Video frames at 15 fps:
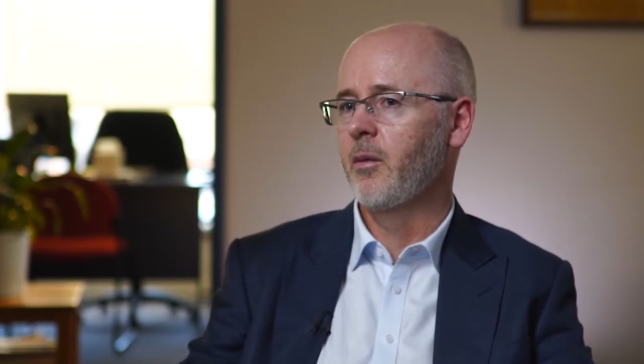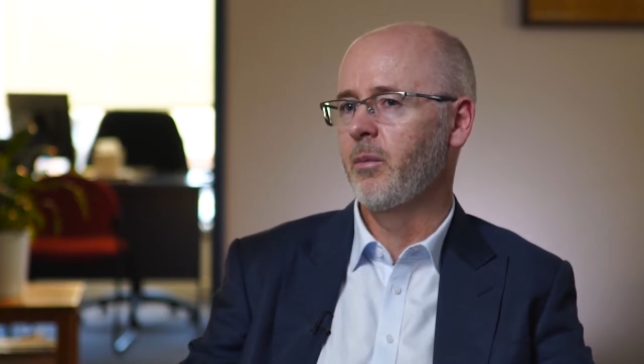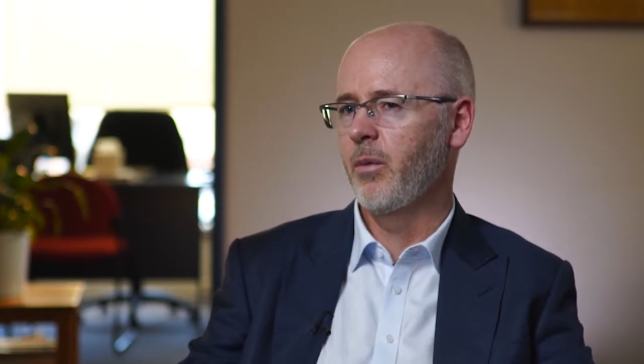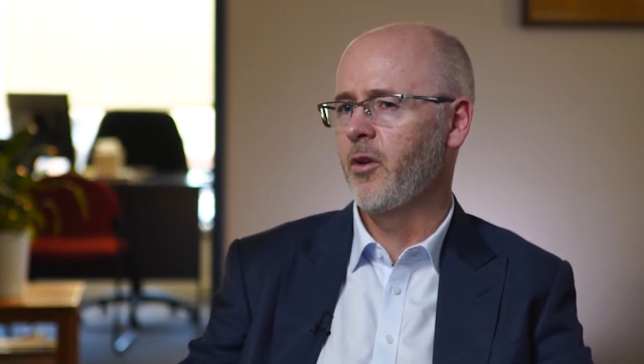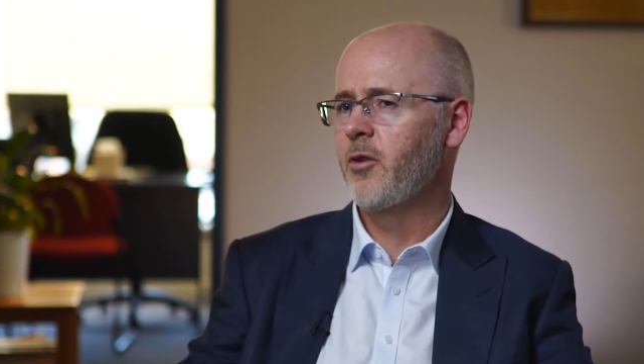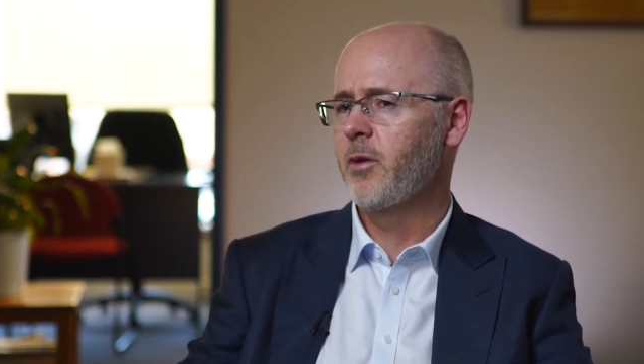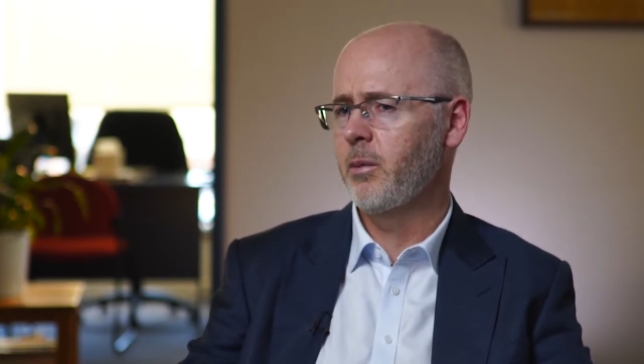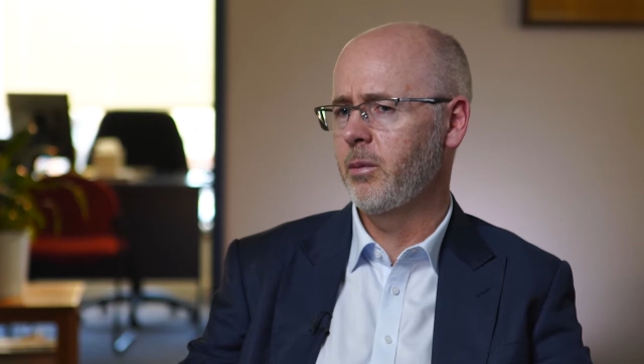
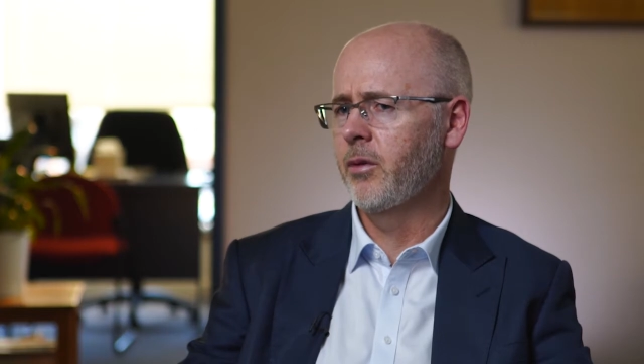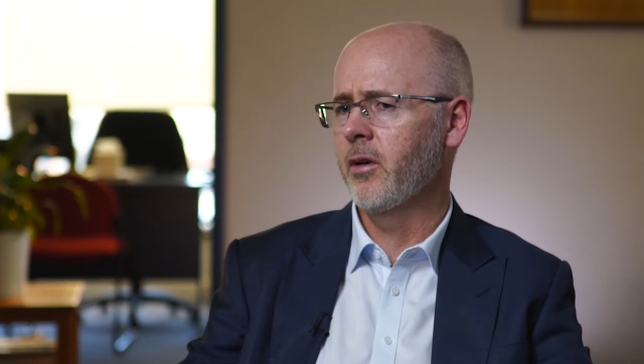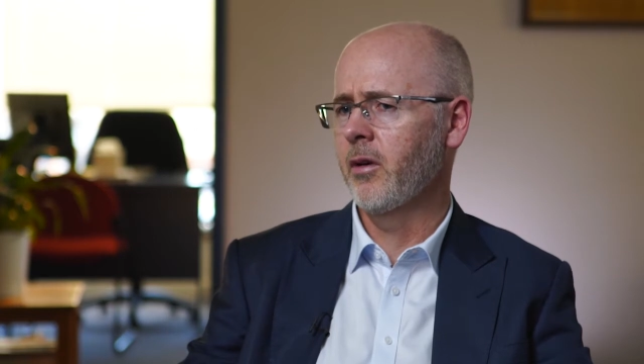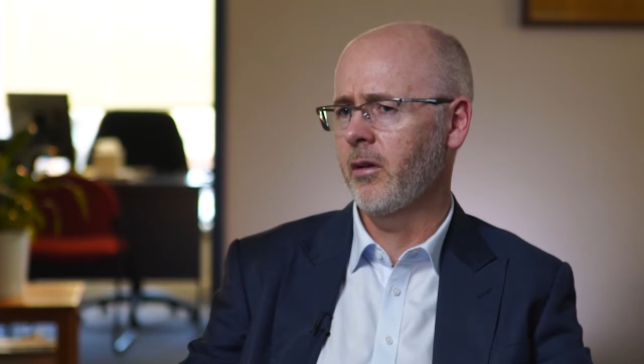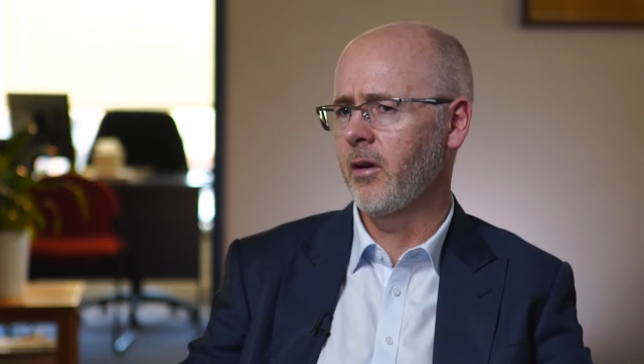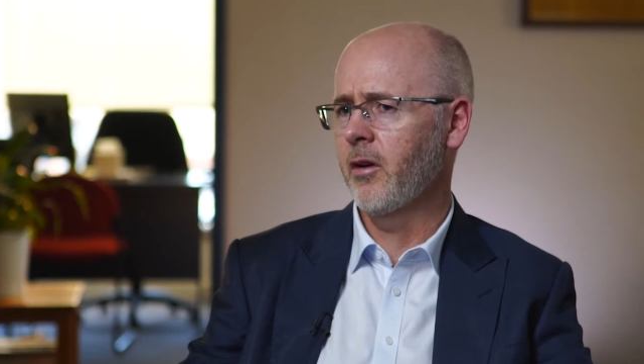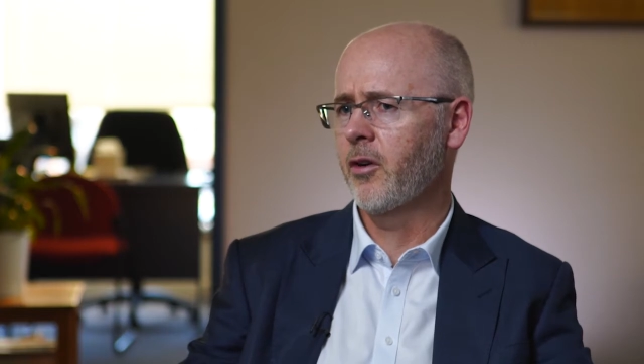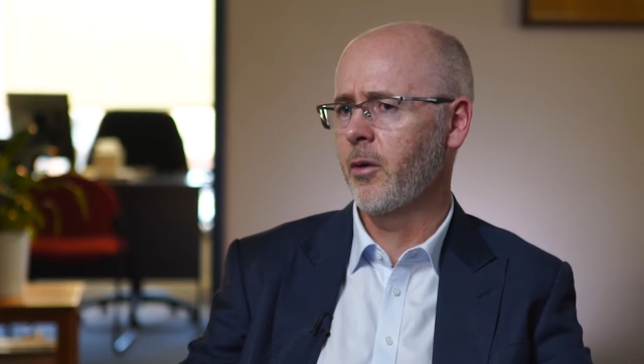Most people
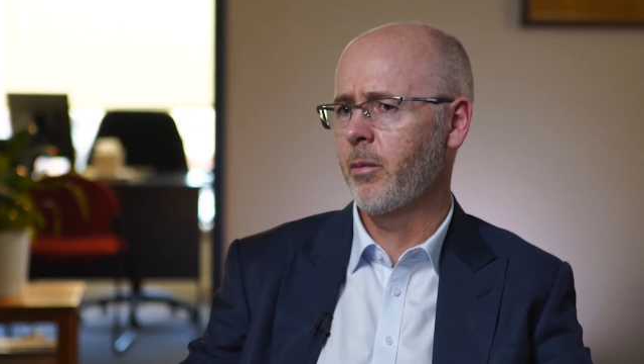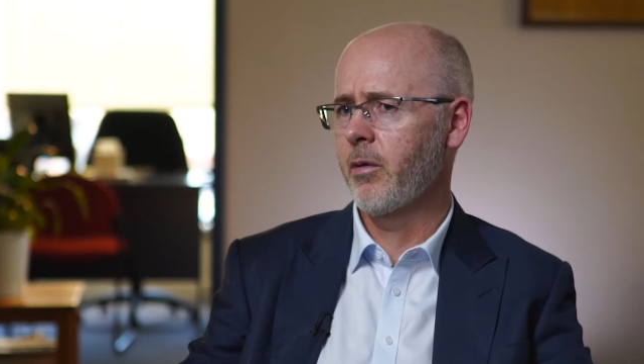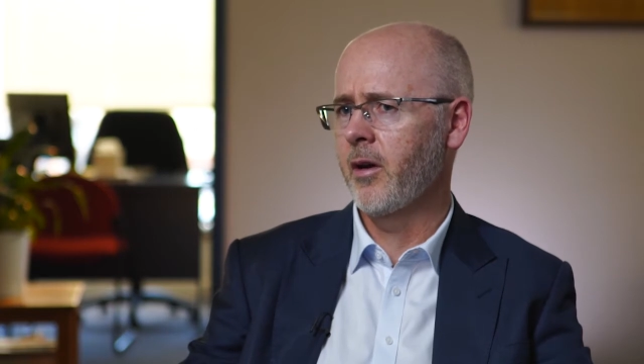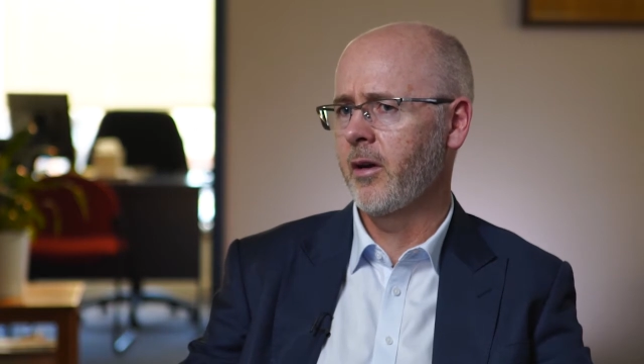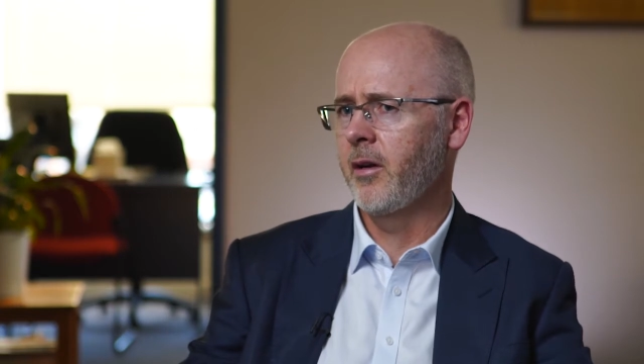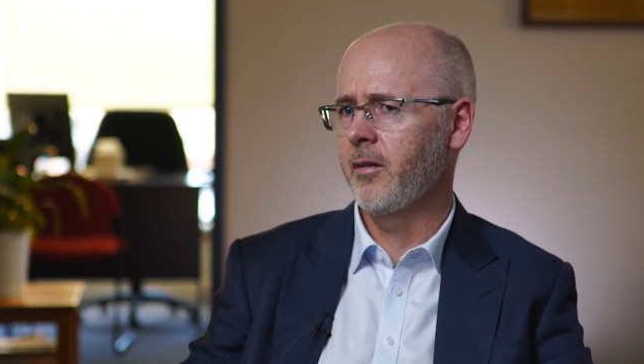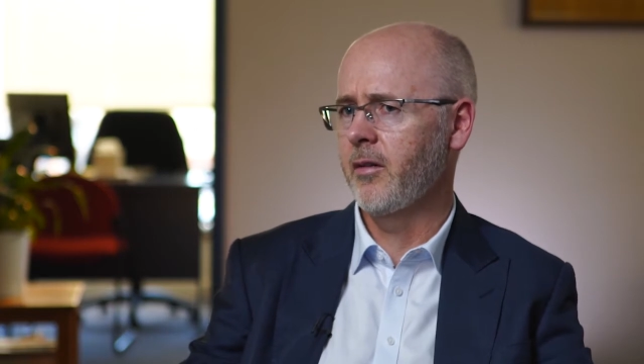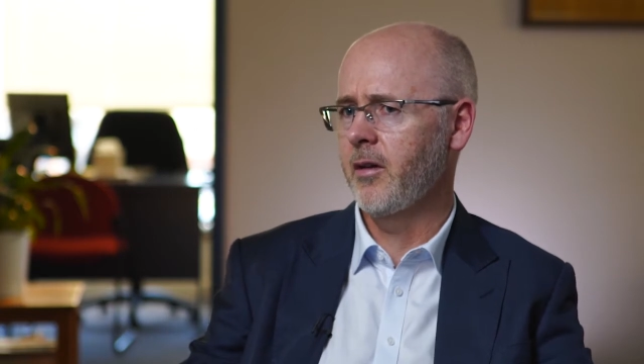don't like
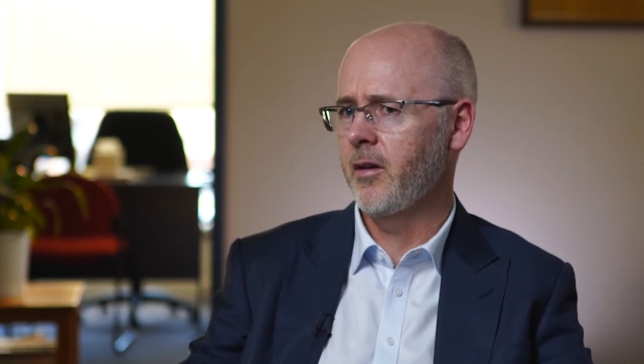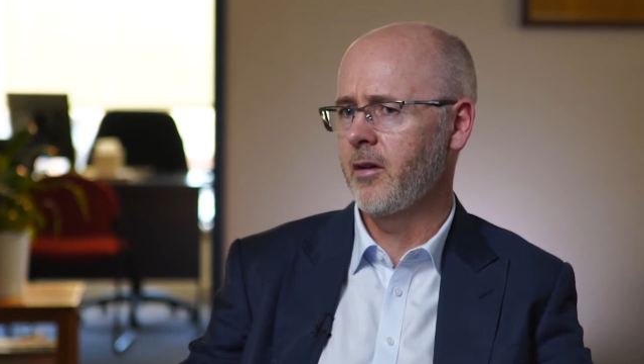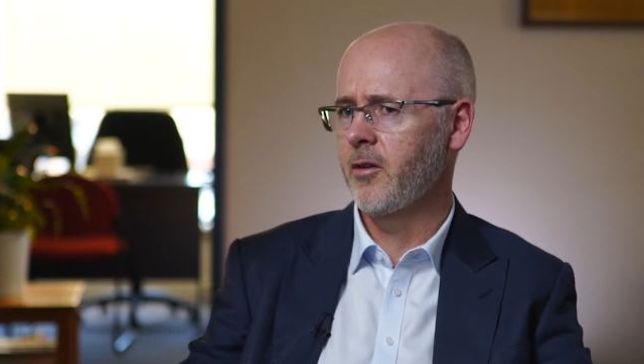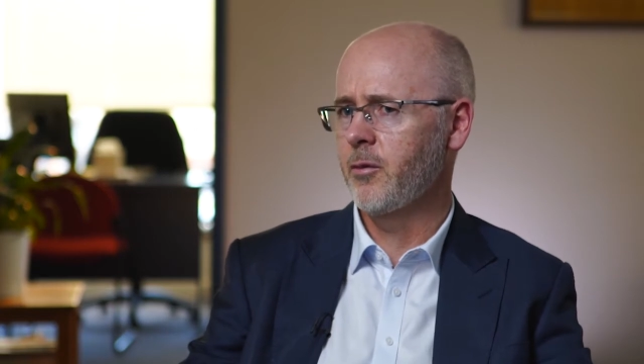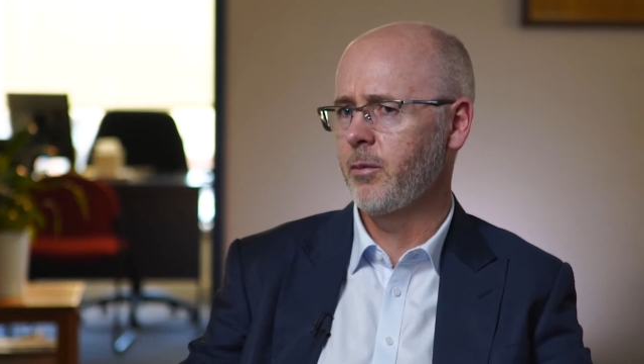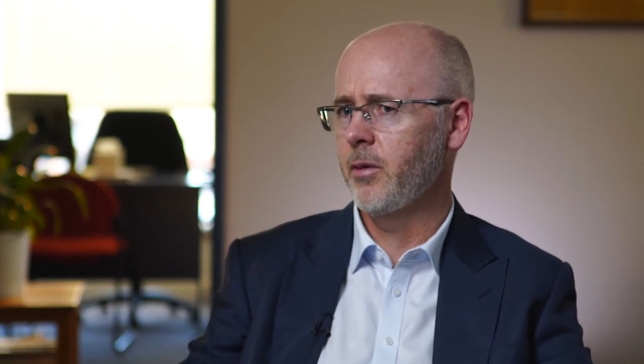operating theatres